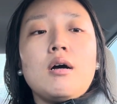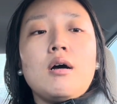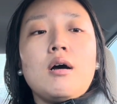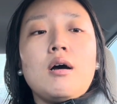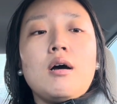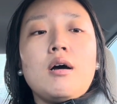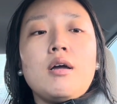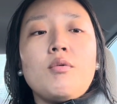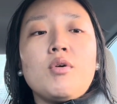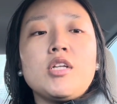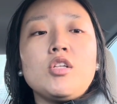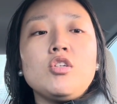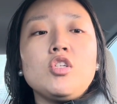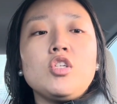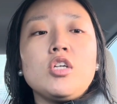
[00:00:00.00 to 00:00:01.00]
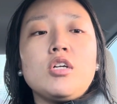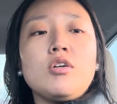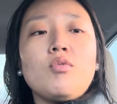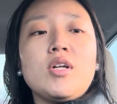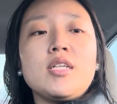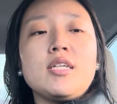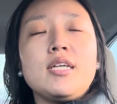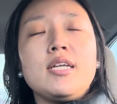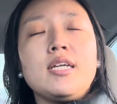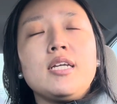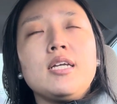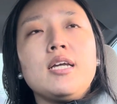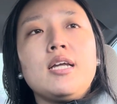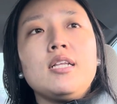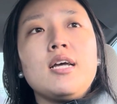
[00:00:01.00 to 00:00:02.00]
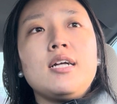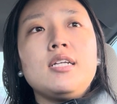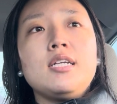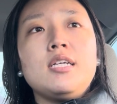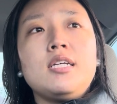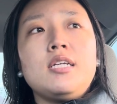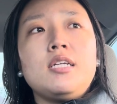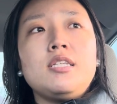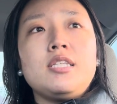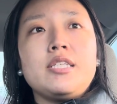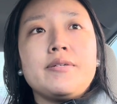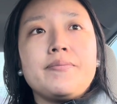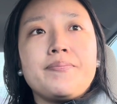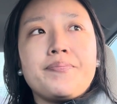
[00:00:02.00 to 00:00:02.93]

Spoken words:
I wanted to share one thing, and that is